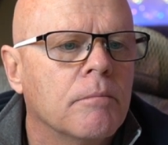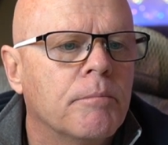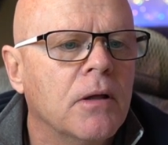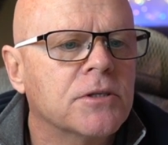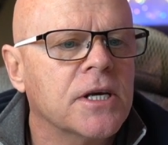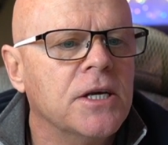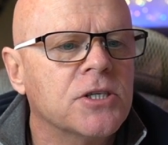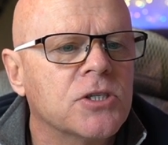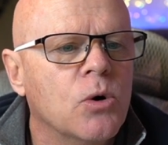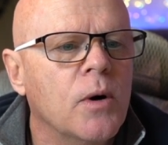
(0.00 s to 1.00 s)
Bill
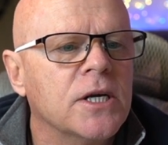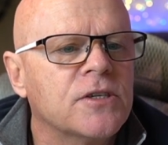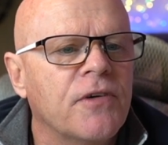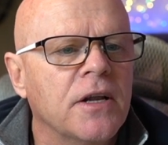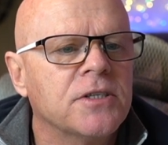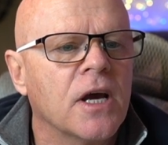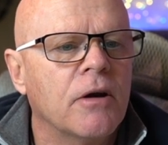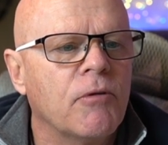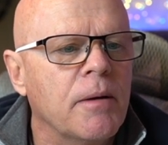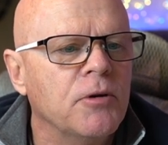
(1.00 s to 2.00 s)
says, it's always fun to
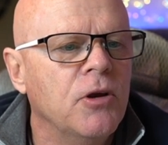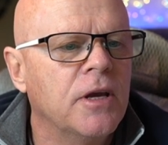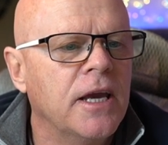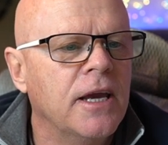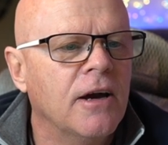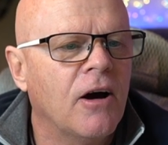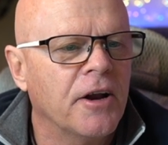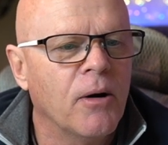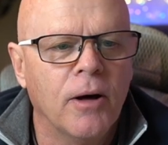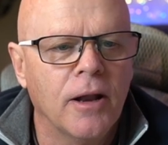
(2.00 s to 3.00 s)
unwrap new gear. I
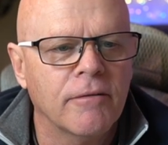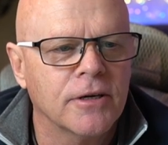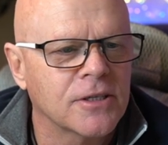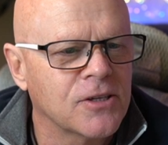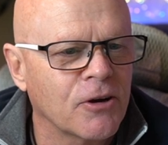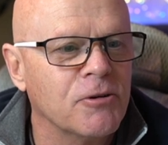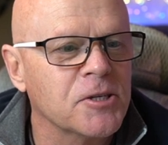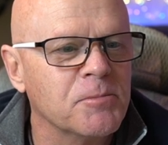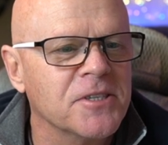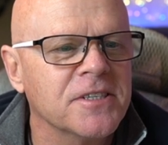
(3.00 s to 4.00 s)
know I love it. It's like
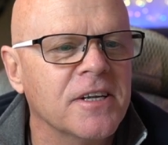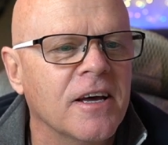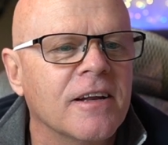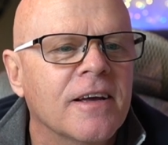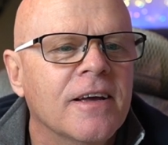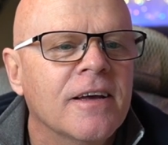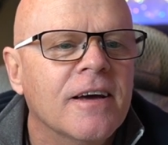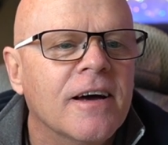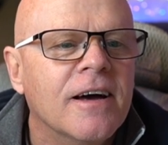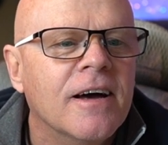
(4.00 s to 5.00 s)
Christmas, isn't it?
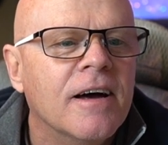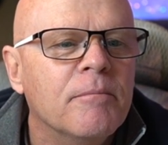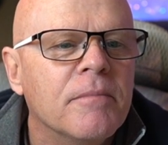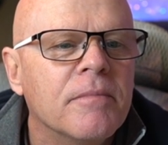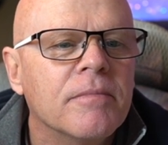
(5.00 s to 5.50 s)
Um,